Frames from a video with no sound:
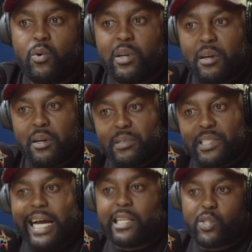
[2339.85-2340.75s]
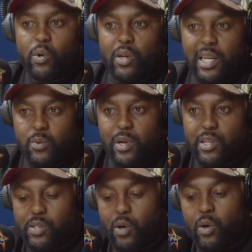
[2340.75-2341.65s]
Kune dancehall as
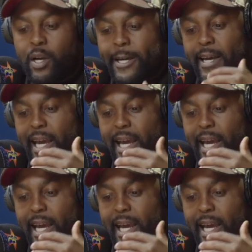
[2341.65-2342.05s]
well. So